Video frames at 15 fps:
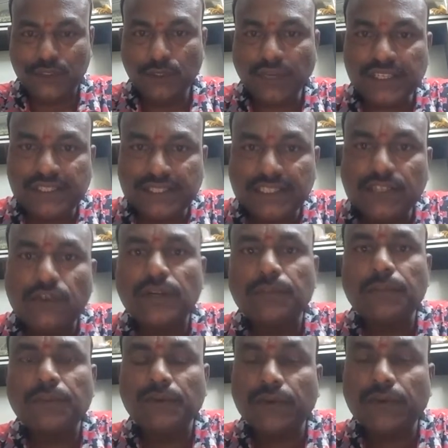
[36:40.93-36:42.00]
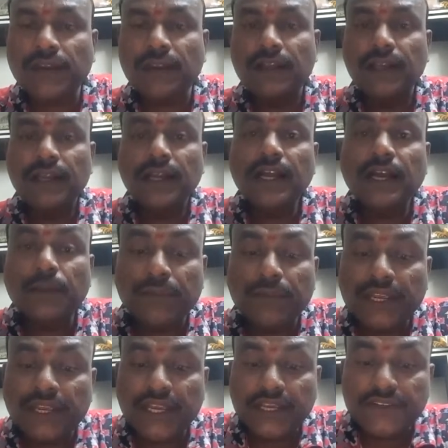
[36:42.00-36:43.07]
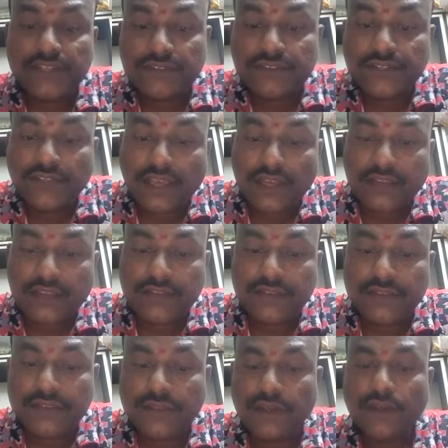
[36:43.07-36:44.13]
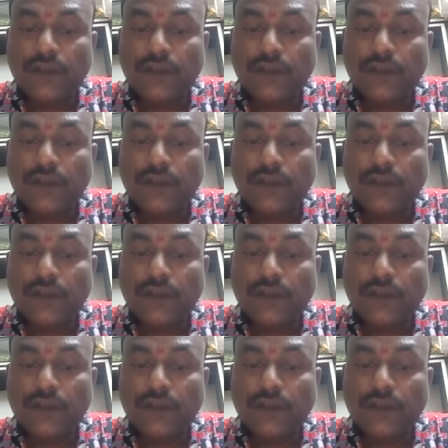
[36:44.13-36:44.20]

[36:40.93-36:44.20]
Must develop your communication skills.